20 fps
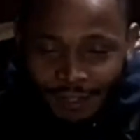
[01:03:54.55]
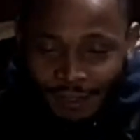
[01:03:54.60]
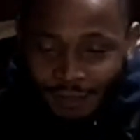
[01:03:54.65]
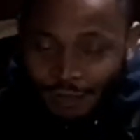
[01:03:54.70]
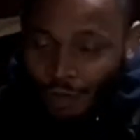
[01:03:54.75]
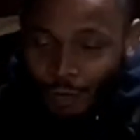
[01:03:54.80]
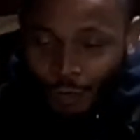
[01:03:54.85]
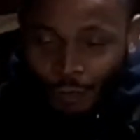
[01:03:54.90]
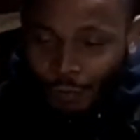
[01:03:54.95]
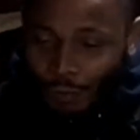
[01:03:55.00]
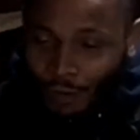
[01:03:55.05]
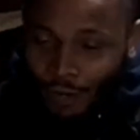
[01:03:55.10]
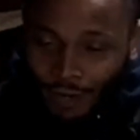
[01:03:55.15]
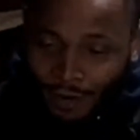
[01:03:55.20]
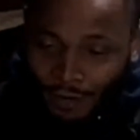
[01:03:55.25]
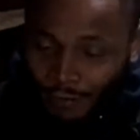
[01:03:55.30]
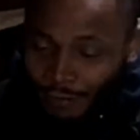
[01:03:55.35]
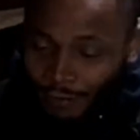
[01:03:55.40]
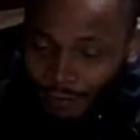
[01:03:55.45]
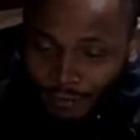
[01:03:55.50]
So
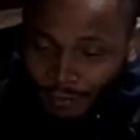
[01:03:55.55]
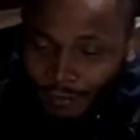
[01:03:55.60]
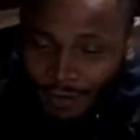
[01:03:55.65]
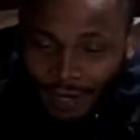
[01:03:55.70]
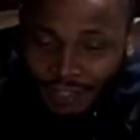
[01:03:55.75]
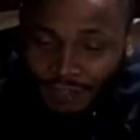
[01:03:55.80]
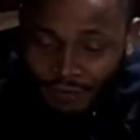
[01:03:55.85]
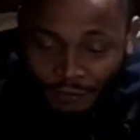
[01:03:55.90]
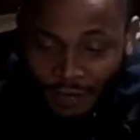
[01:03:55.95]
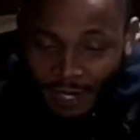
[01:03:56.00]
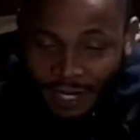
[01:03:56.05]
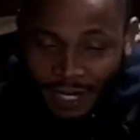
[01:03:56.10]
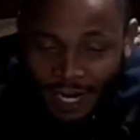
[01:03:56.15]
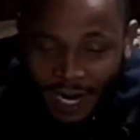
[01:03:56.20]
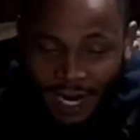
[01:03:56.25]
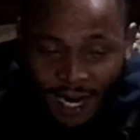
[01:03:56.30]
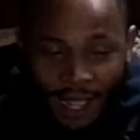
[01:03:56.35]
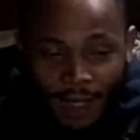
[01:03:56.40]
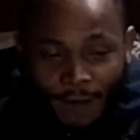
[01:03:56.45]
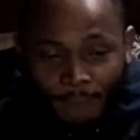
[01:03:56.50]
let's figure
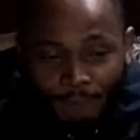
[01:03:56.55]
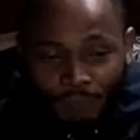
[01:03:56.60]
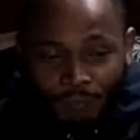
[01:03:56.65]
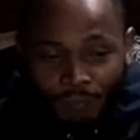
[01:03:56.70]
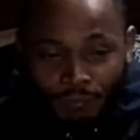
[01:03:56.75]
that out.